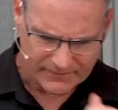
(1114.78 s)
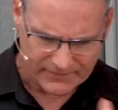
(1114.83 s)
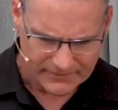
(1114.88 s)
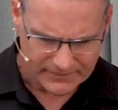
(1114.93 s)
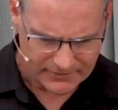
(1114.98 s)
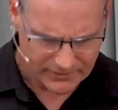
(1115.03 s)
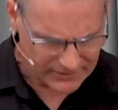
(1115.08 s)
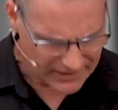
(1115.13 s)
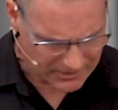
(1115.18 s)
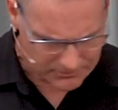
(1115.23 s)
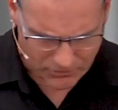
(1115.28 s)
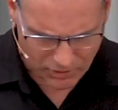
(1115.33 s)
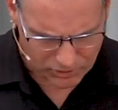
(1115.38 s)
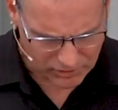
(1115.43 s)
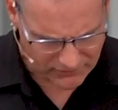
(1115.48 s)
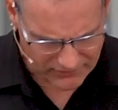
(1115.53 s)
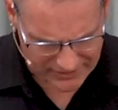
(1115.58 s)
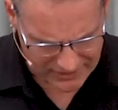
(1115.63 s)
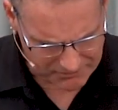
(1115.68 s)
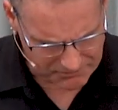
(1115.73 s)
They're not
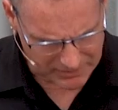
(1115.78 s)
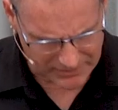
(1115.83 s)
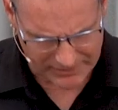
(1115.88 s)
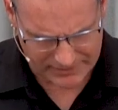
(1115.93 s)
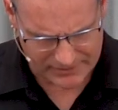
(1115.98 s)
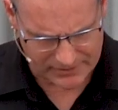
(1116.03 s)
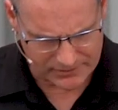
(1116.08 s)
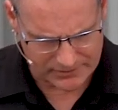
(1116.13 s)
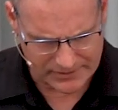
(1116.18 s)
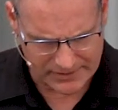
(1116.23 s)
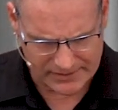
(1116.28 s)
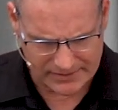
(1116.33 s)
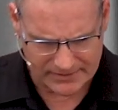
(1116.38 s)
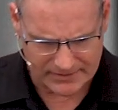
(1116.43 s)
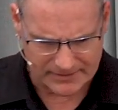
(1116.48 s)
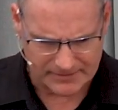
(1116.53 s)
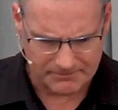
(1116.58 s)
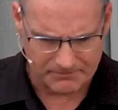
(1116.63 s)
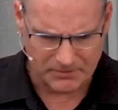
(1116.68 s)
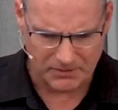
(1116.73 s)
motivated by duty,
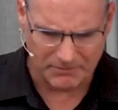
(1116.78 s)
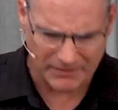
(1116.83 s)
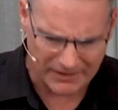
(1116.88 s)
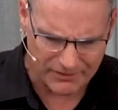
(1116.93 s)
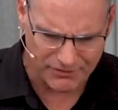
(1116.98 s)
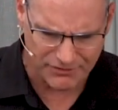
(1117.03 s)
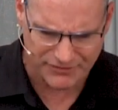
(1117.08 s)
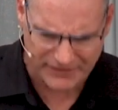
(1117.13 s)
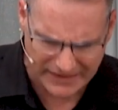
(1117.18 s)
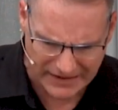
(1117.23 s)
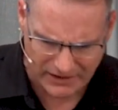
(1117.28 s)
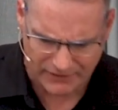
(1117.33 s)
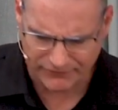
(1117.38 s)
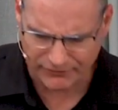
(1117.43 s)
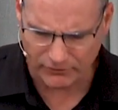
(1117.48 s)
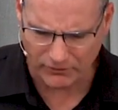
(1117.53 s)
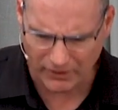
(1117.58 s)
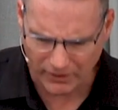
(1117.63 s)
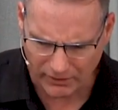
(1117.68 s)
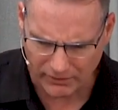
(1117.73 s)
but by
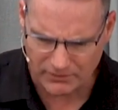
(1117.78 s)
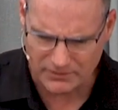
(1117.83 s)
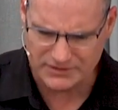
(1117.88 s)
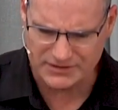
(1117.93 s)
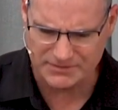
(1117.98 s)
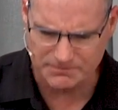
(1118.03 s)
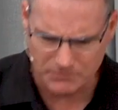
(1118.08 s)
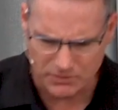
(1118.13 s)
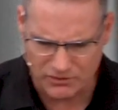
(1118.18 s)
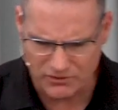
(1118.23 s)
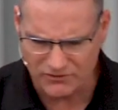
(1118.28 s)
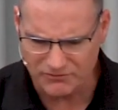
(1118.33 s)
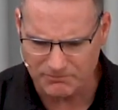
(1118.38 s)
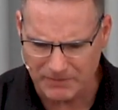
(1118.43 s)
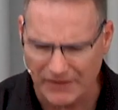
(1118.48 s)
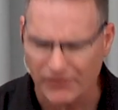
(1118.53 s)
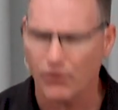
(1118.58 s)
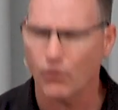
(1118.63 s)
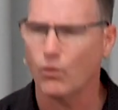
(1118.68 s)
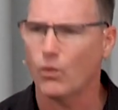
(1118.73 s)
thankful hearts moved
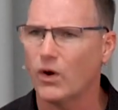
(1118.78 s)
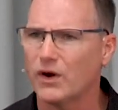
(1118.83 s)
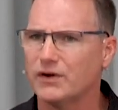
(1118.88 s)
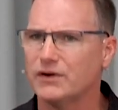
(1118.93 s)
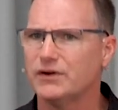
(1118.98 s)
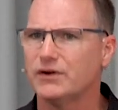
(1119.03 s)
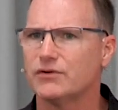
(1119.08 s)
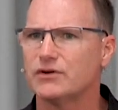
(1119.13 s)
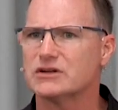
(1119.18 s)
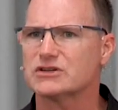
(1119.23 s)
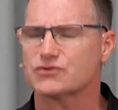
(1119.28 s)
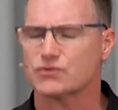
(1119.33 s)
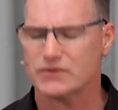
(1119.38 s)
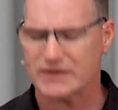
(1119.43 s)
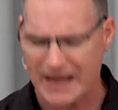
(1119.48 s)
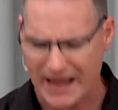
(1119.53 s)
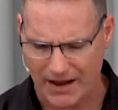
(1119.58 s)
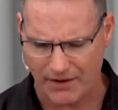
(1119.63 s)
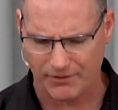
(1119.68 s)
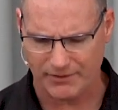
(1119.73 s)
by the wondrous
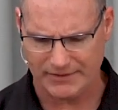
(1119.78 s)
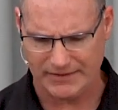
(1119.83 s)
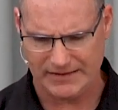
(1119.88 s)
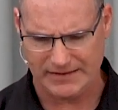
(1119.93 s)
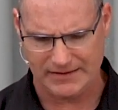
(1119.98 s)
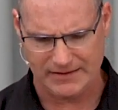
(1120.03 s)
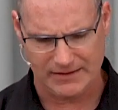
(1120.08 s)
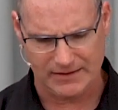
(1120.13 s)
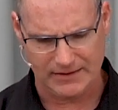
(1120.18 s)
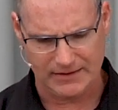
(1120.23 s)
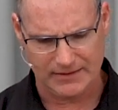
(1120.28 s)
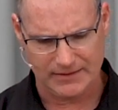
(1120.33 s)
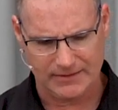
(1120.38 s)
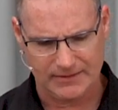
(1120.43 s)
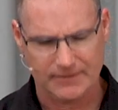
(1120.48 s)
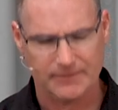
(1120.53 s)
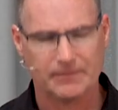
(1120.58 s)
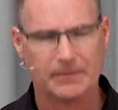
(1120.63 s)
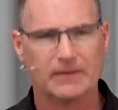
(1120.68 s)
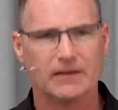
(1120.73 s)
reality
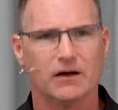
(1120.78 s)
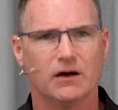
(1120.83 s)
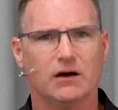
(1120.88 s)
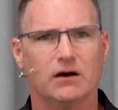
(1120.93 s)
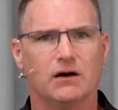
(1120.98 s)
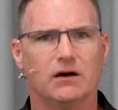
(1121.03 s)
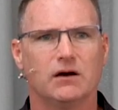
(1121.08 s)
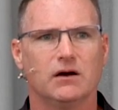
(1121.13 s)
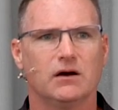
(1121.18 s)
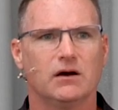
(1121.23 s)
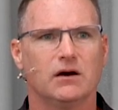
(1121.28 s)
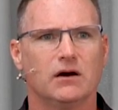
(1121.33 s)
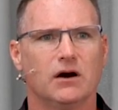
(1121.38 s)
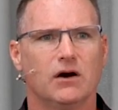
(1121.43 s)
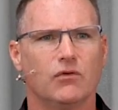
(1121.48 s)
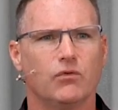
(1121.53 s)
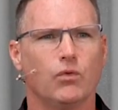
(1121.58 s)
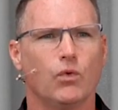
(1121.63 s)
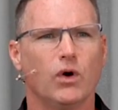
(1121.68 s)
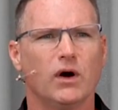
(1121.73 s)

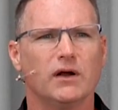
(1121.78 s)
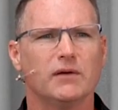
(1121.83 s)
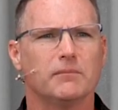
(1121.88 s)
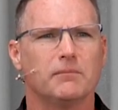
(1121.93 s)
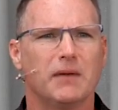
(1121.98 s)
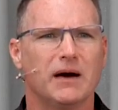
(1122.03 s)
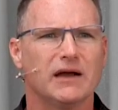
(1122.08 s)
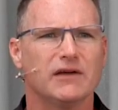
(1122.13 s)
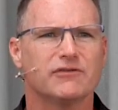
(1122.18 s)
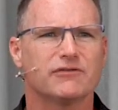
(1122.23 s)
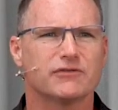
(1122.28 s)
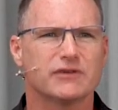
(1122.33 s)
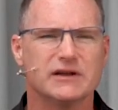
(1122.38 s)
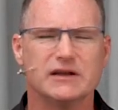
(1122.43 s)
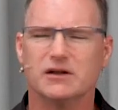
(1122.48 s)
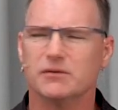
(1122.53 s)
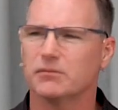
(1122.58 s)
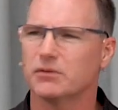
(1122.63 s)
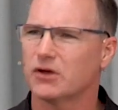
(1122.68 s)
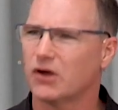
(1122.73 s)
of what my
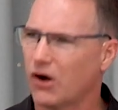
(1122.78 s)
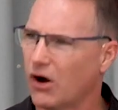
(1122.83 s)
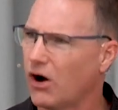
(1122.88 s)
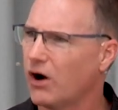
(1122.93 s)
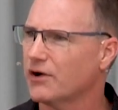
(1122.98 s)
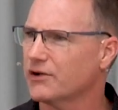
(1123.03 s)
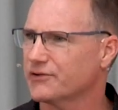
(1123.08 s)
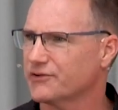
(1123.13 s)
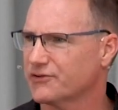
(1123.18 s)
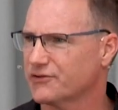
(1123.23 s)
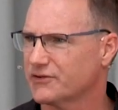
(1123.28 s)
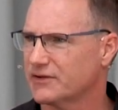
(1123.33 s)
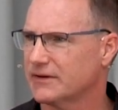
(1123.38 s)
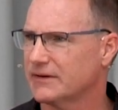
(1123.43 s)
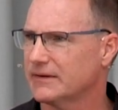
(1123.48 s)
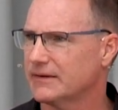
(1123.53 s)
freedom cost